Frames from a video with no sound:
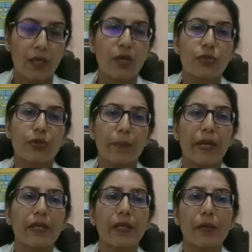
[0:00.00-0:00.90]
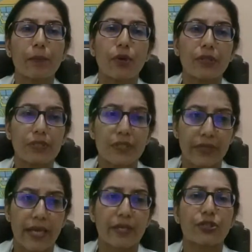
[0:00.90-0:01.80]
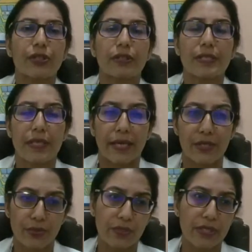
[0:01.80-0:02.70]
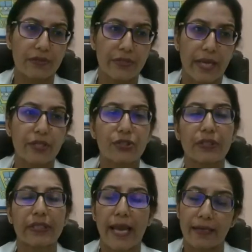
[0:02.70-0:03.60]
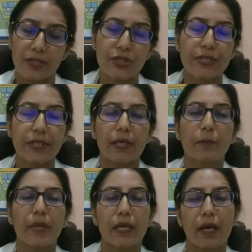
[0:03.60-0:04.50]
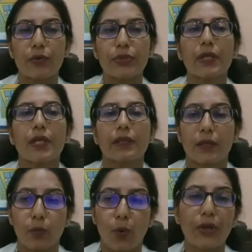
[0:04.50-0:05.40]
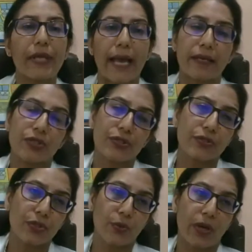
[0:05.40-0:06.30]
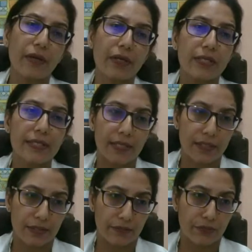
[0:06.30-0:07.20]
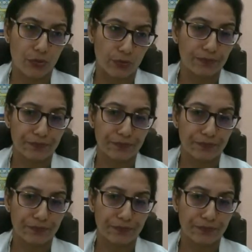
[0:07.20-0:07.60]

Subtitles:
So depending upon this reaction, the size of this reaction, the allergist can make out that what allergens you are sensitive to.